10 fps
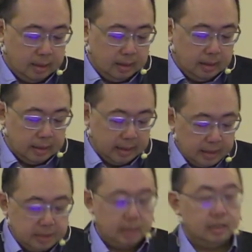Can I
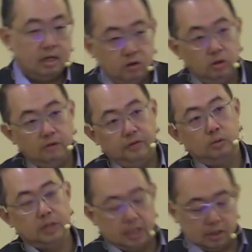say that if you are
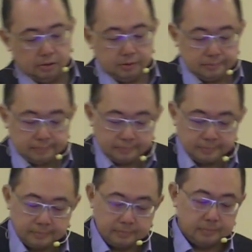filled with guilt,
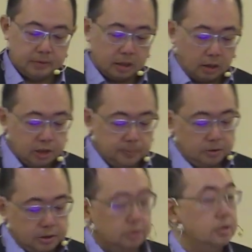the gospel
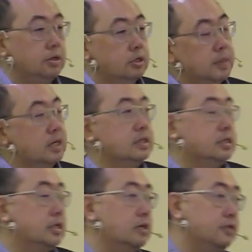is good news because it
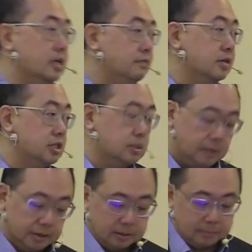says forgiveness is
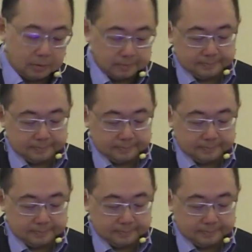possible.